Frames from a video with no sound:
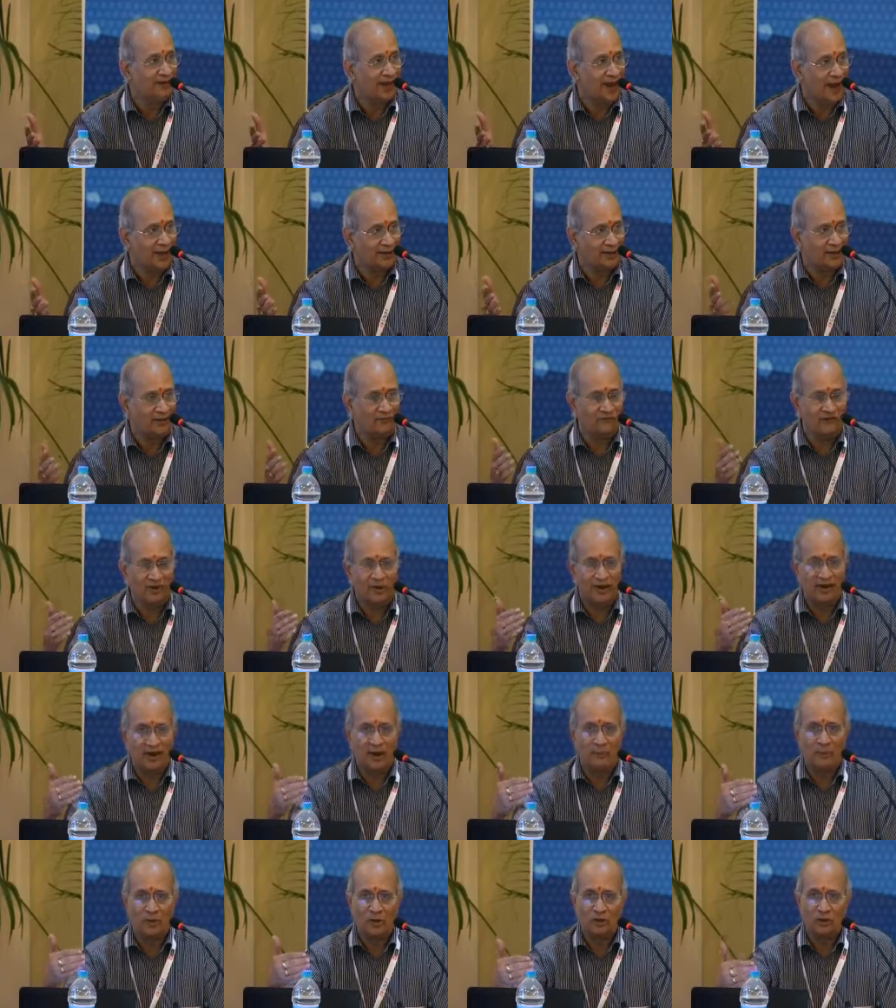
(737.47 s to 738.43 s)
I think we
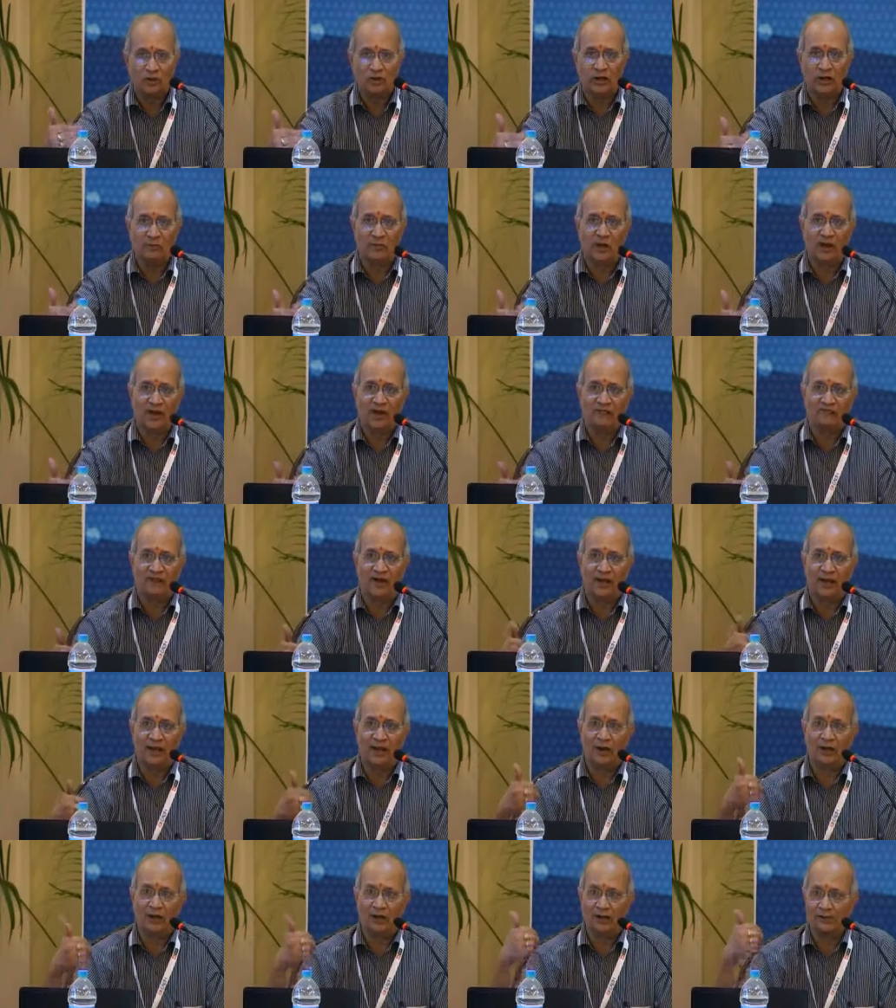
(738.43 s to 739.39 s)
need a maturity model for
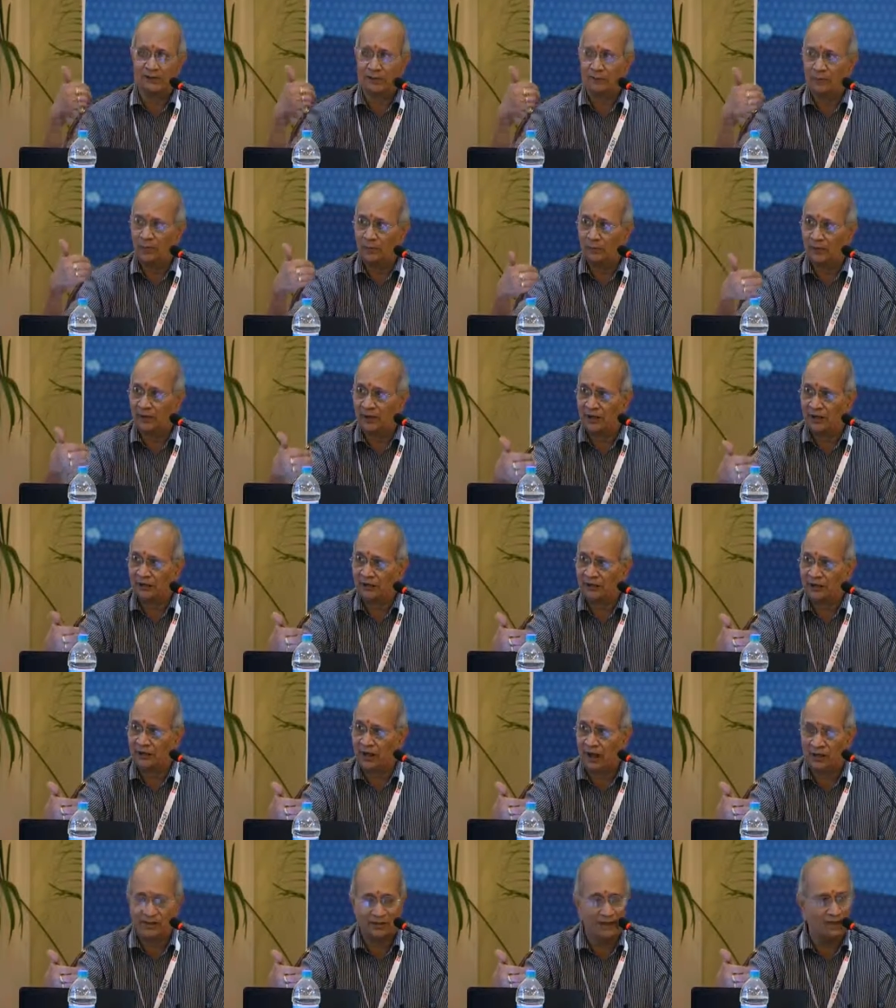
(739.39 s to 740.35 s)
e-governance
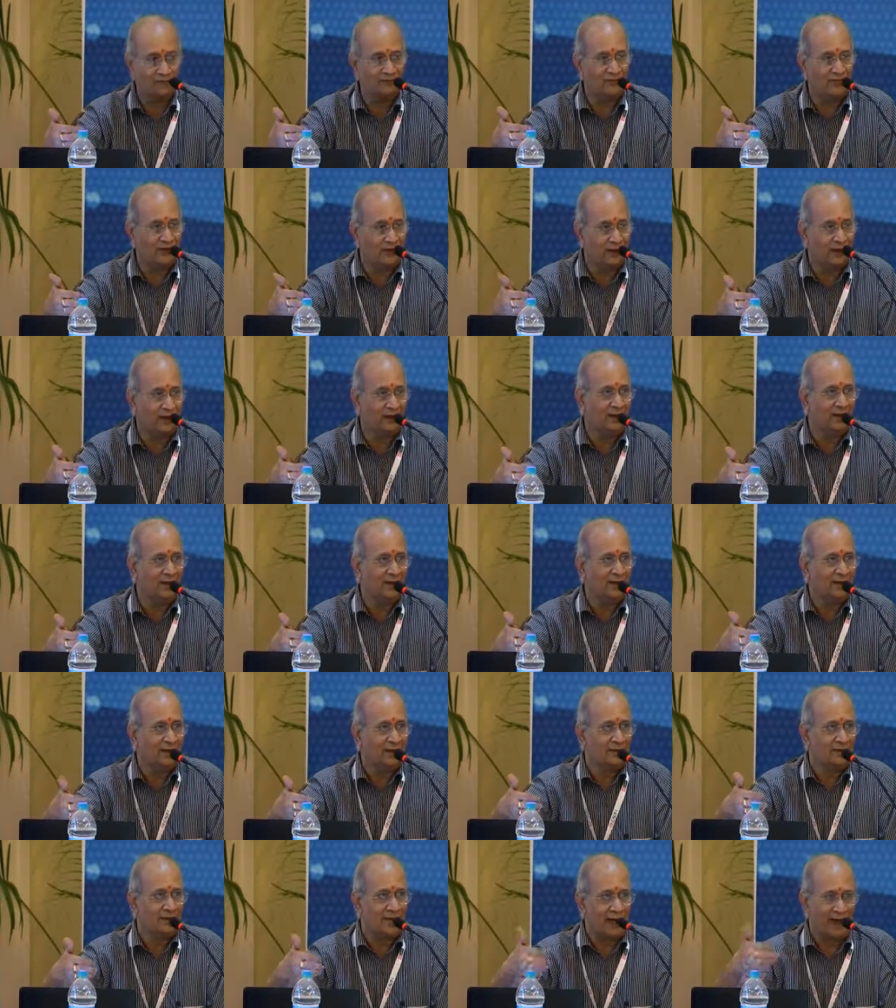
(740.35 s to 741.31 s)
implementation. I think we need
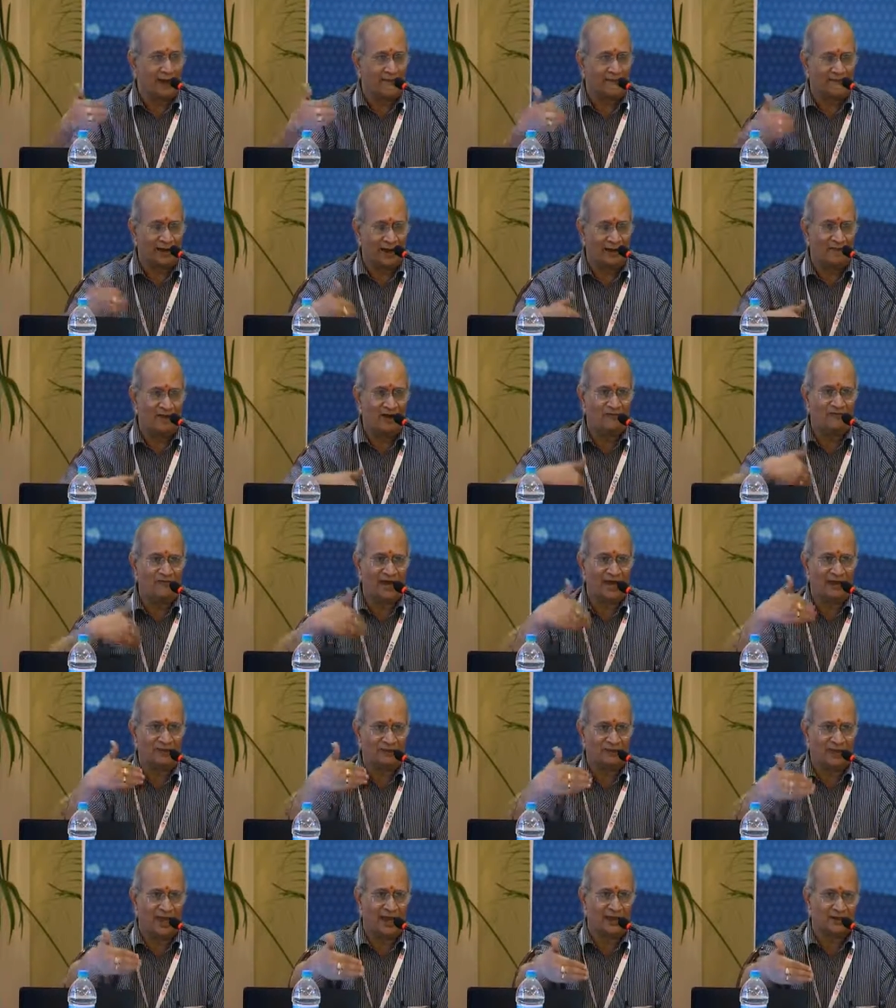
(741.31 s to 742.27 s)
level
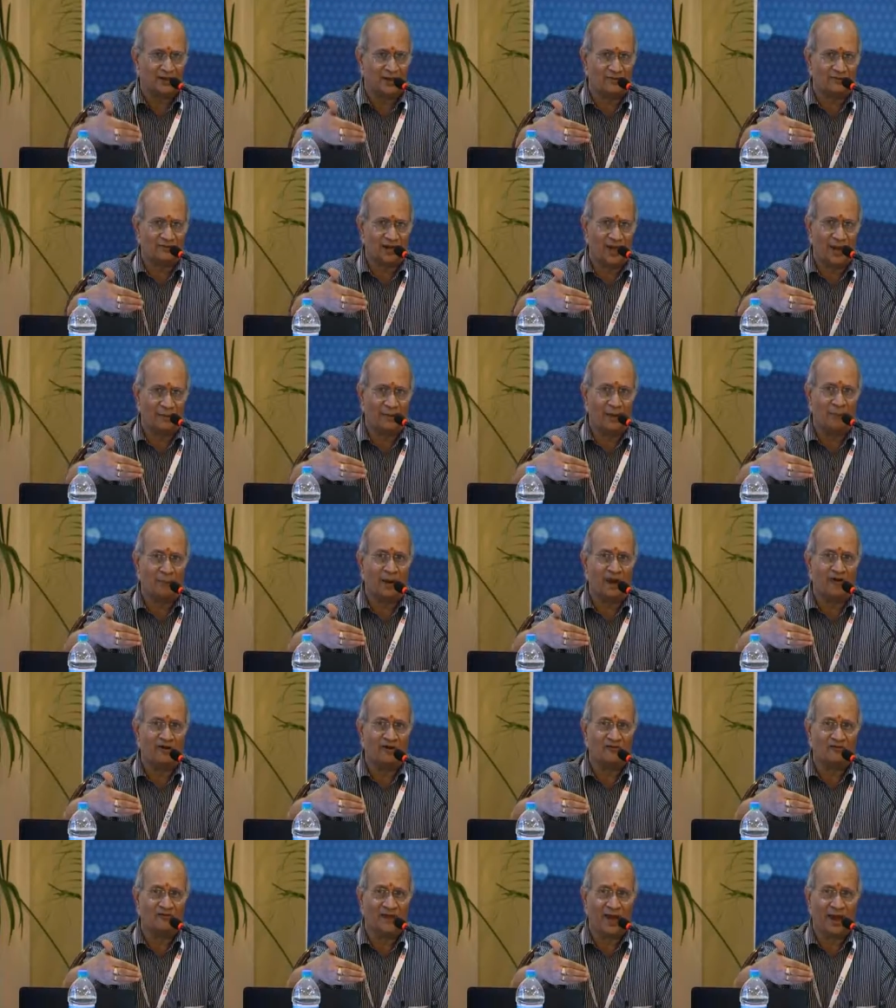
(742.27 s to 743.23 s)
5 scales of CMM
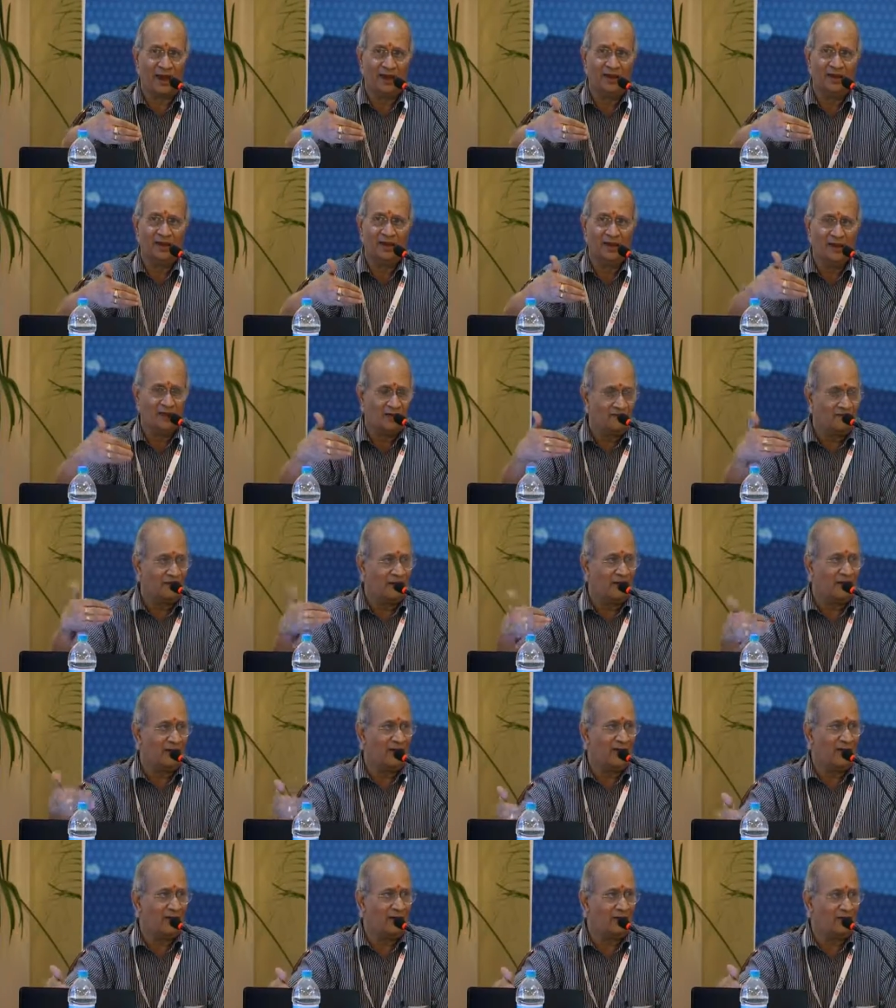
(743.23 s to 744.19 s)
level 5. We
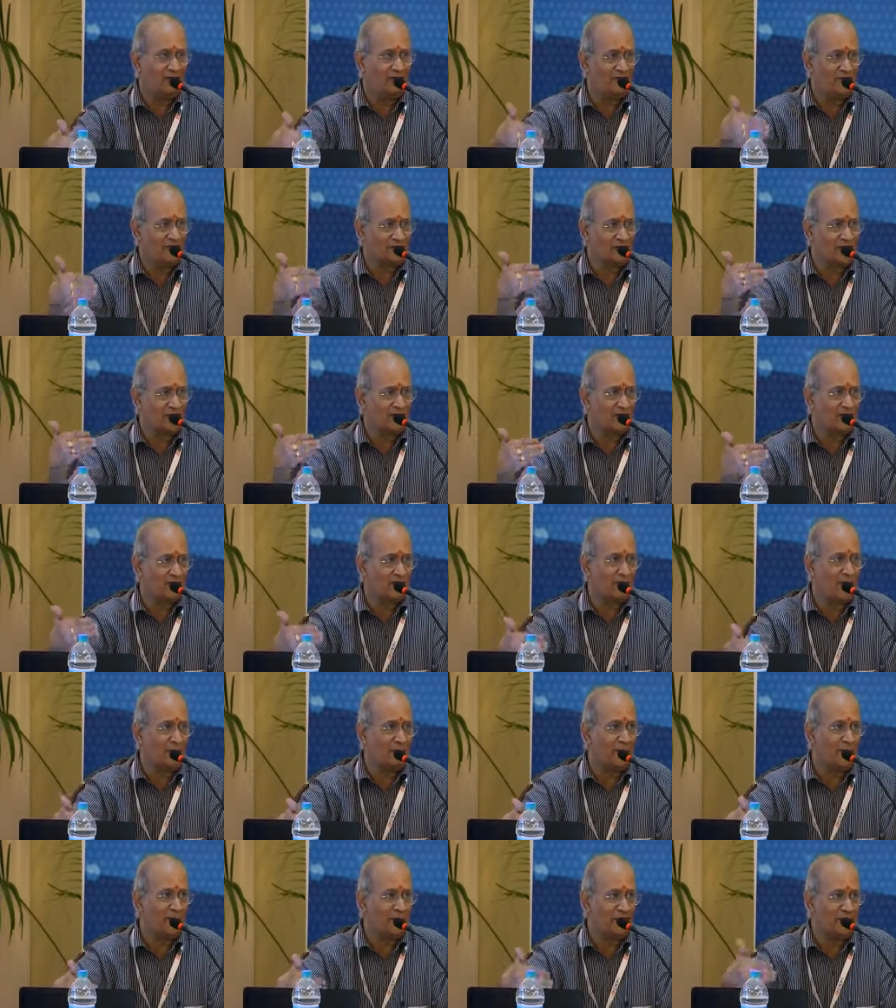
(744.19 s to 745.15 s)
need a level 5 scale for
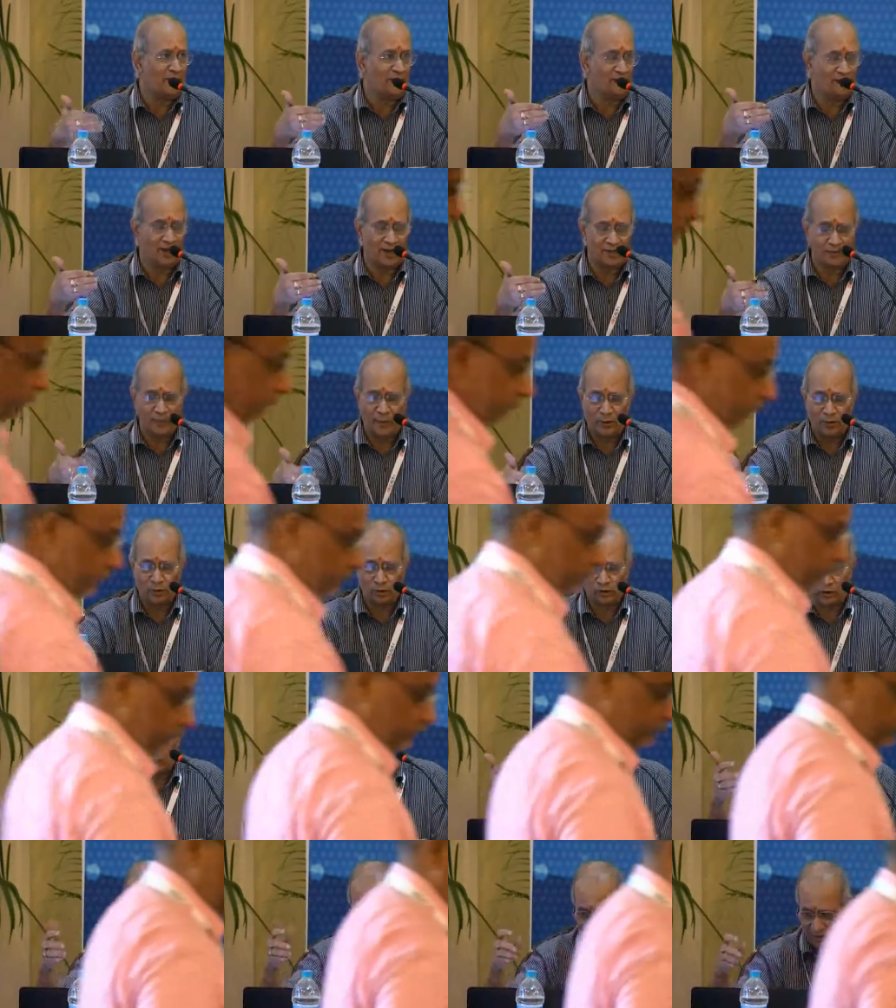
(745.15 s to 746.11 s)
government e-governance
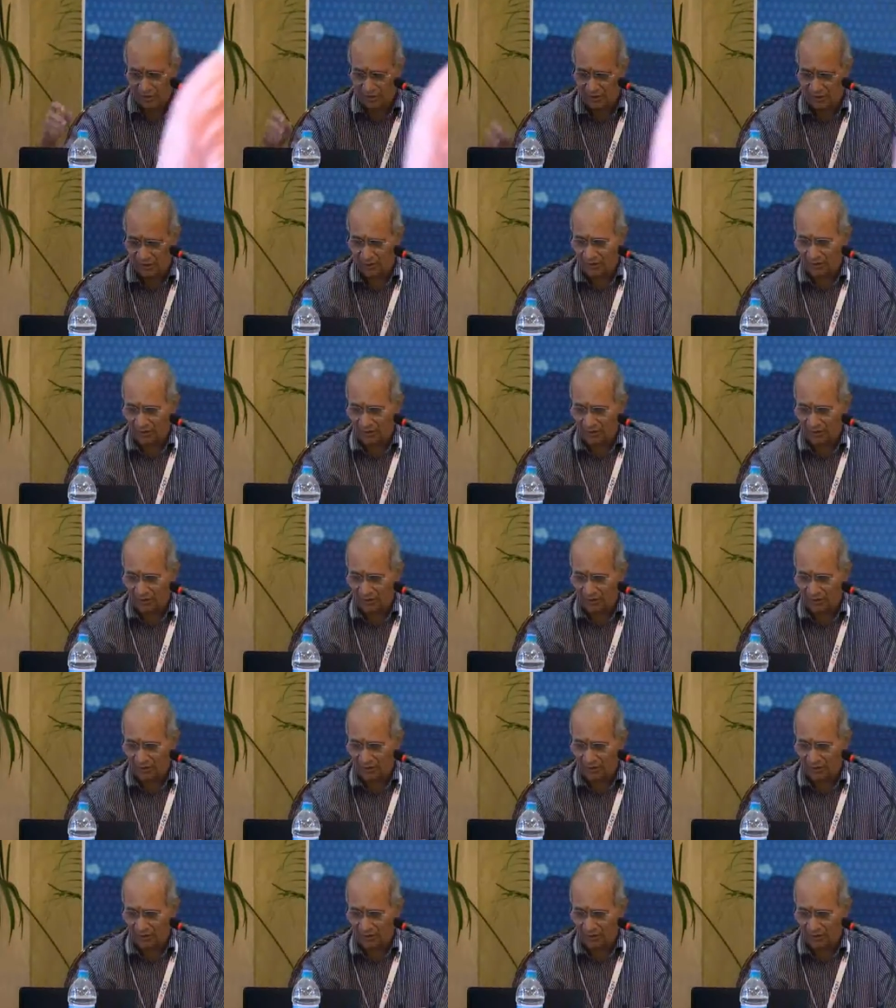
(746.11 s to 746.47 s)
maturity models.